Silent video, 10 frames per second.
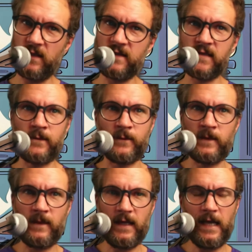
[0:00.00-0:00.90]
doesn't
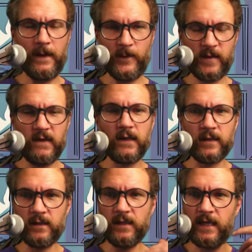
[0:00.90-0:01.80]

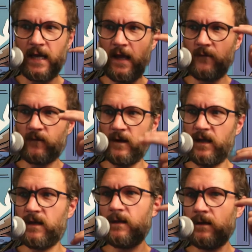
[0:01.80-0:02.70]
particularly have
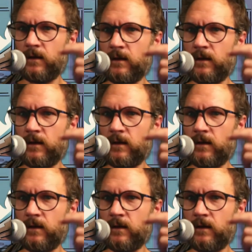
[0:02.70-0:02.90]
a